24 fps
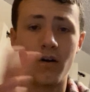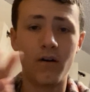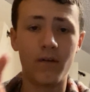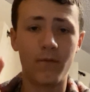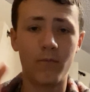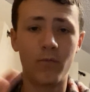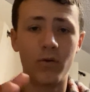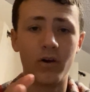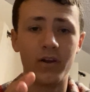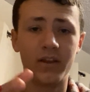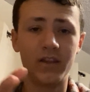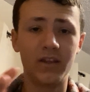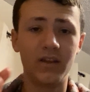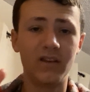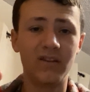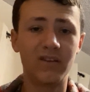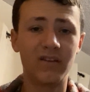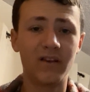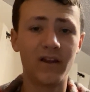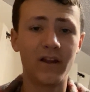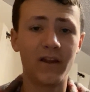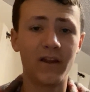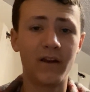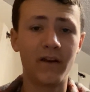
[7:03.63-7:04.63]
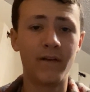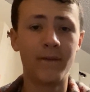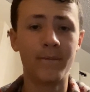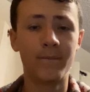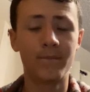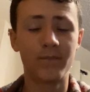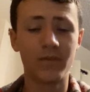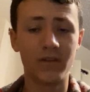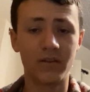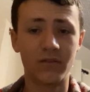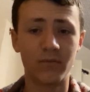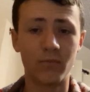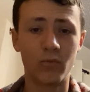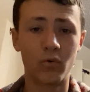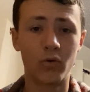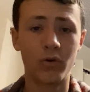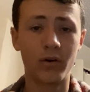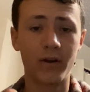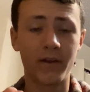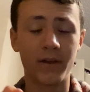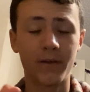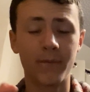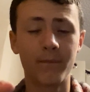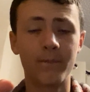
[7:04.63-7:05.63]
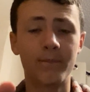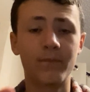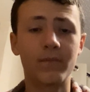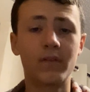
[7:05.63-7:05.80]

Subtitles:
what he said this morning.